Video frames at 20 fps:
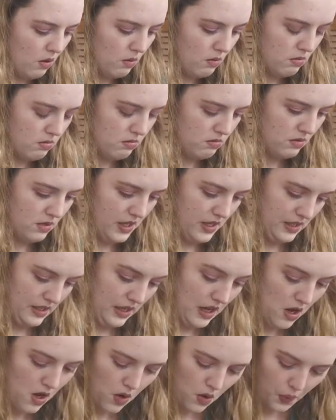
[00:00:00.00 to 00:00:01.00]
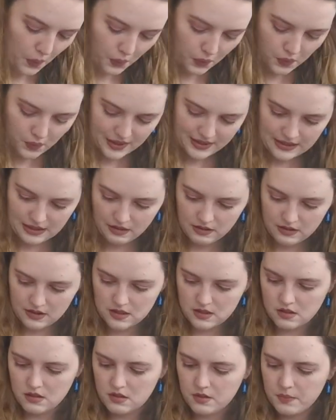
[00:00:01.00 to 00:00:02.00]
oh, all the way down
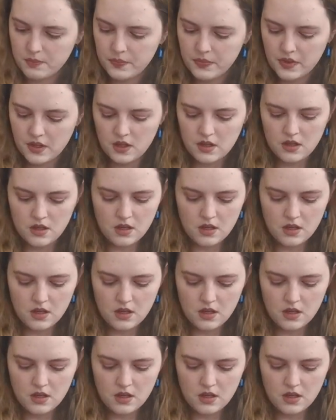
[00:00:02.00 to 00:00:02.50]
this arm.